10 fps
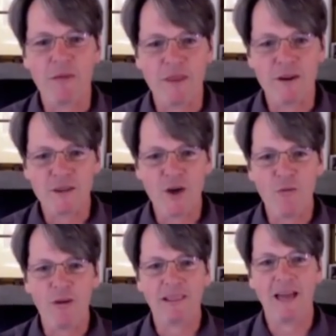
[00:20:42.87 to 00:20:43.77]
But when there's
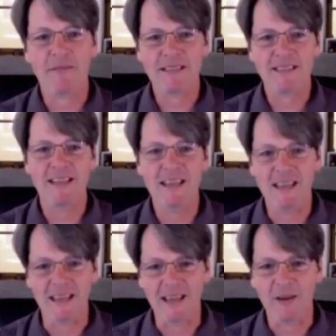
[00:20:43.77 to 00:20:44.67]
no one left
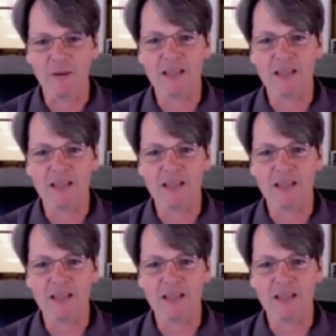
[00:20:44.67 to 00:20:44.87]
seeing it,